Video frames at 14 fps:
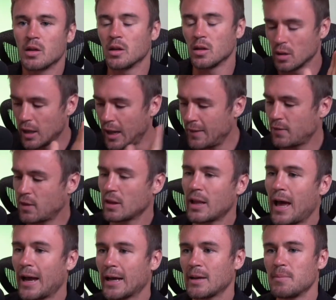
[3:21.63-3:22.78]
Let the
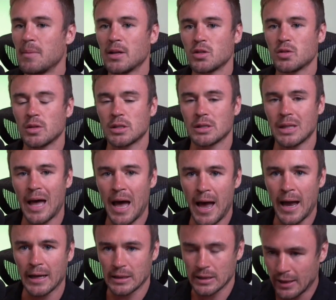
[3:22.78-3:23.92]
lagging metrics
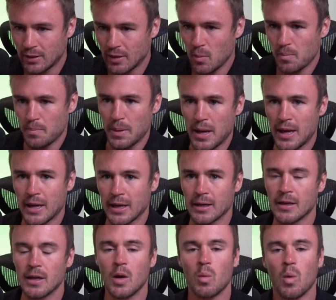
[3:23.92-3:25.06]
lag, let them
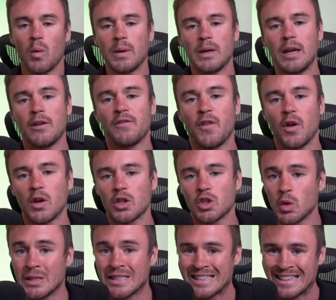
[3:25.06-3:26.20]
be. What we need to focus
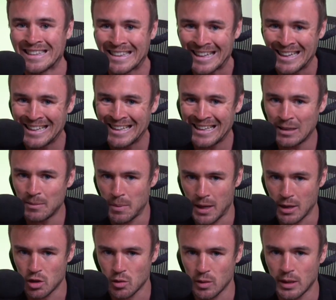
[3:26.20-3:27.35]
on is leading
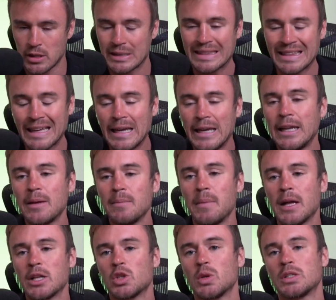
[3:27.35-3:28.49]
metrics. Leading
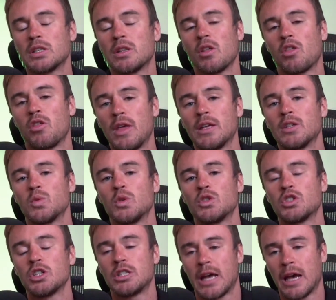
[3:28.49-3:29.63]
metrics are the things which
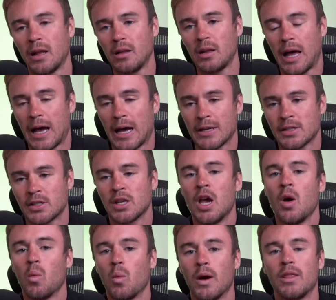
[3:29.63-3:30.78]
to tell us
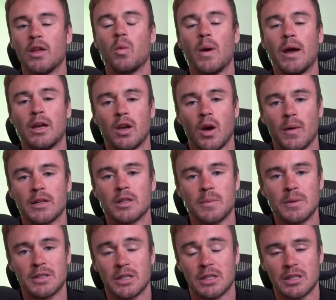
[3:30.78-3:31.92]
whether we're going to
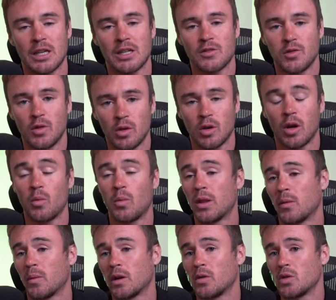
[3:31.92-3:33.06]
be successful or not,
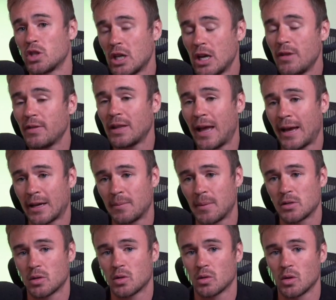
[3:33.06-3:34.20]
whether we're going to achieve a lagging
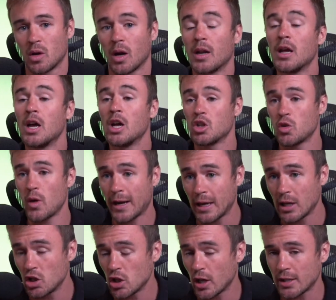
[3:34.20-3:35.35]
metric or not.
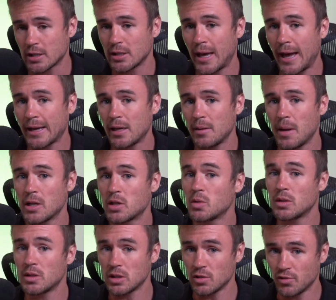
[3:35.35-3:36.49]
Tracking just lagging
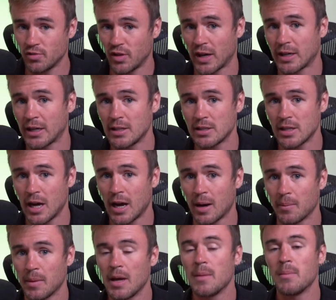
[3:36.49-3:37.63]
metrics is fucking
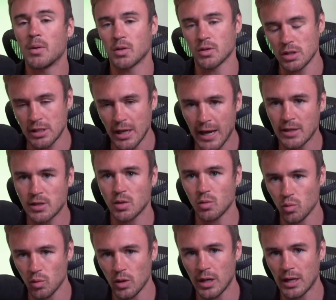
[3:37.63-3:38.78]
dumb because it takes a
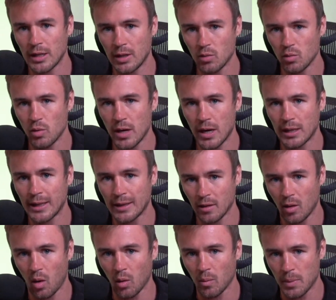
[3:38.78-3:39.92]
really, really
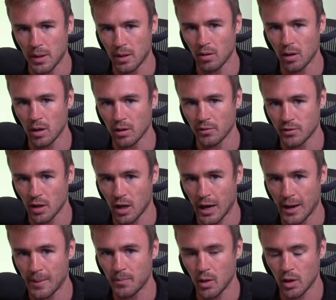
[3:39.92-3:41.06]
long period of
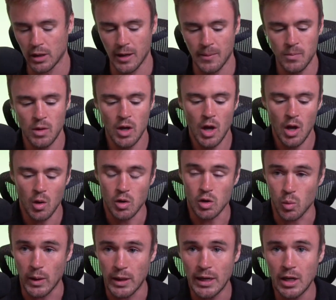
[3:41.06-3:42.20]
time. Okay. So
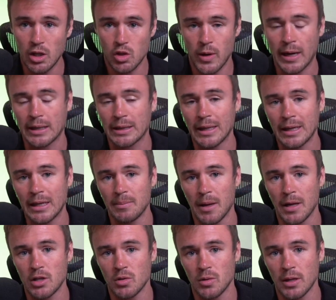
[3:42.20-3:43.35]
we need to track leading
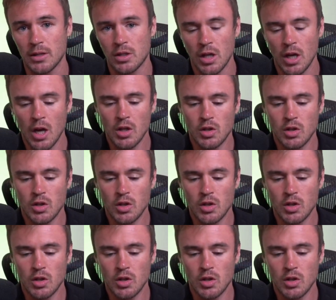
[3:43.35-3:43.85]
metrics.